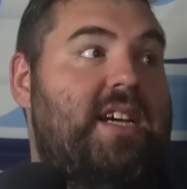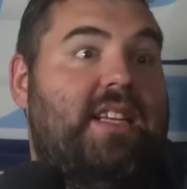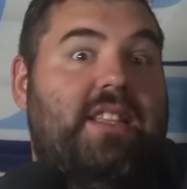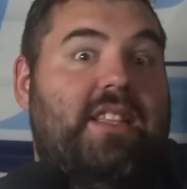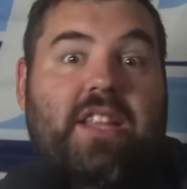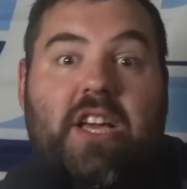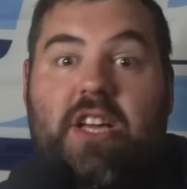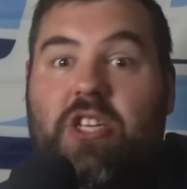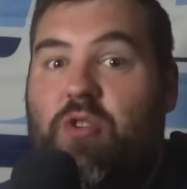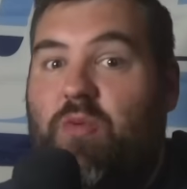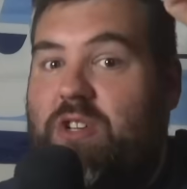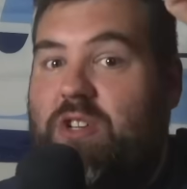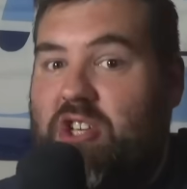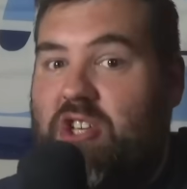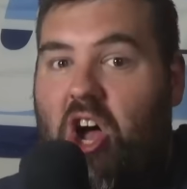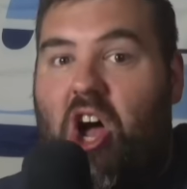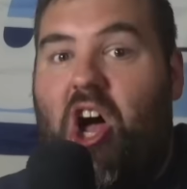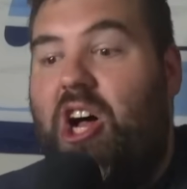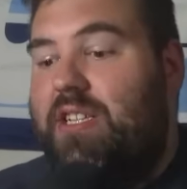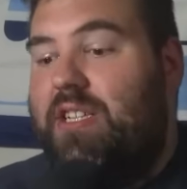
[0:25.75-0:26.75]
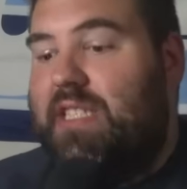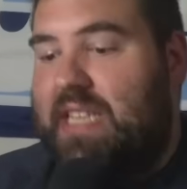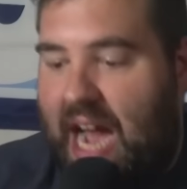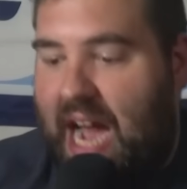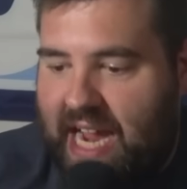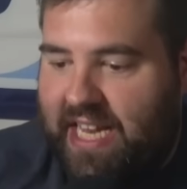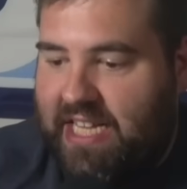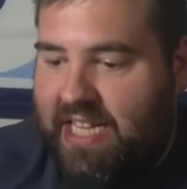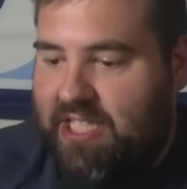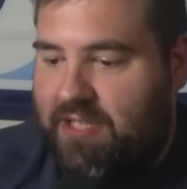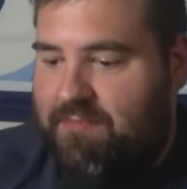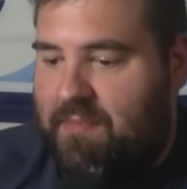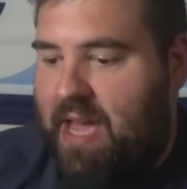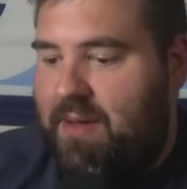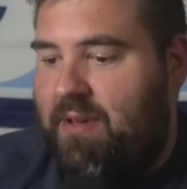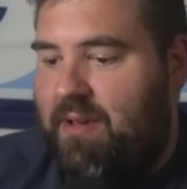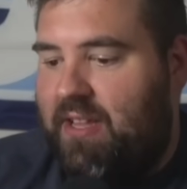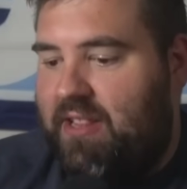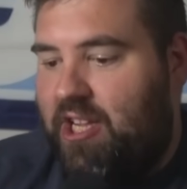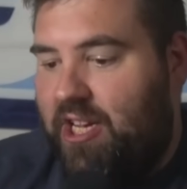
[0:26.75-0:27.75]
This was all Titans,
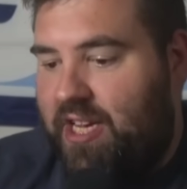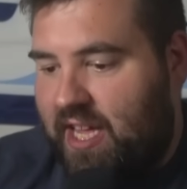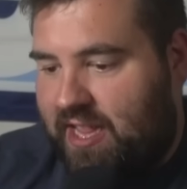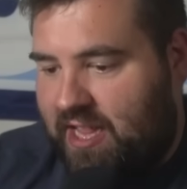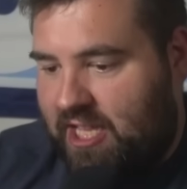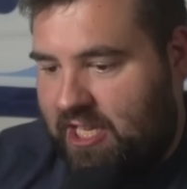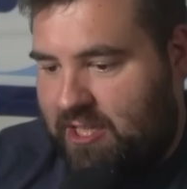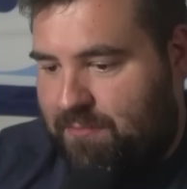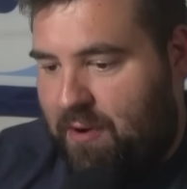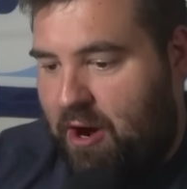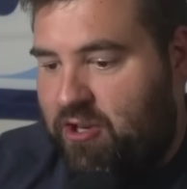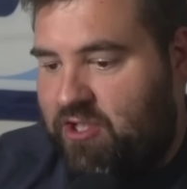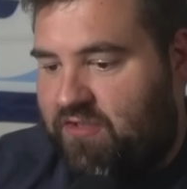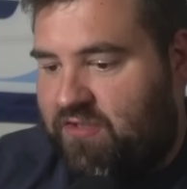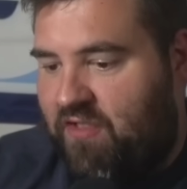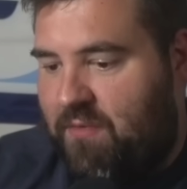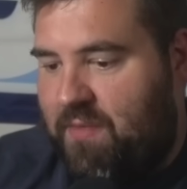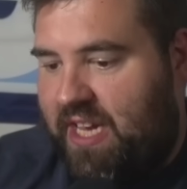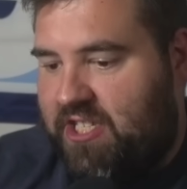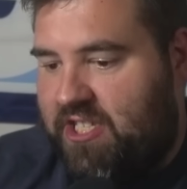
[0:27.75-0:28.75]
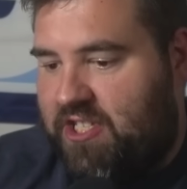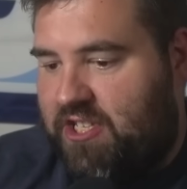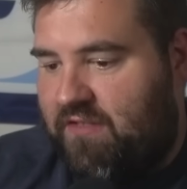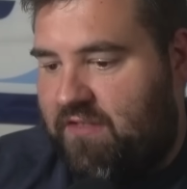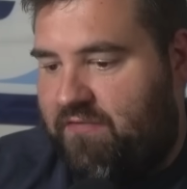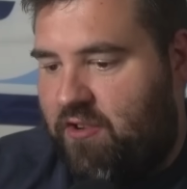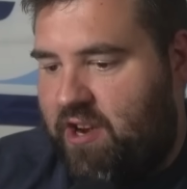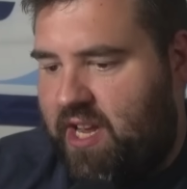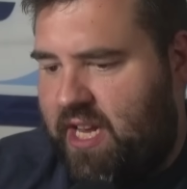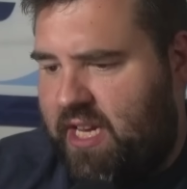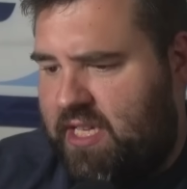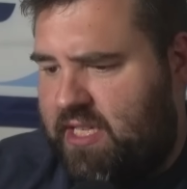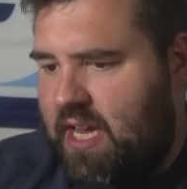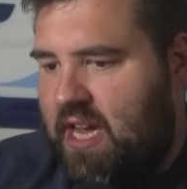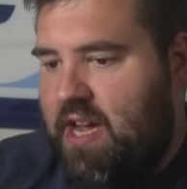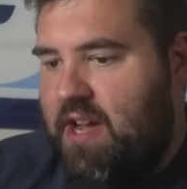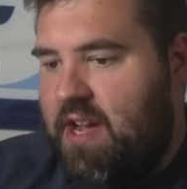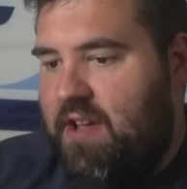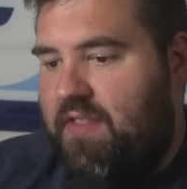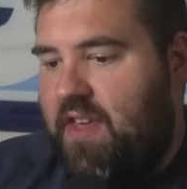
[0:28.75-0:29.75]
baby. Look at this post from Easton Freeze
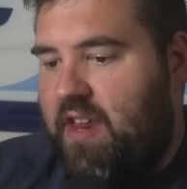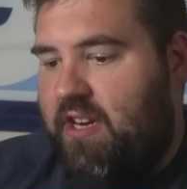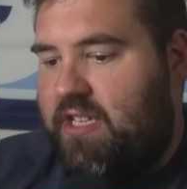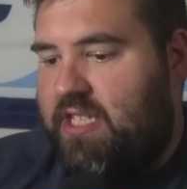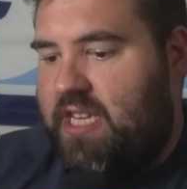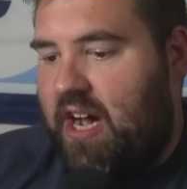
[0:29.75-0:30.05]
that'll tell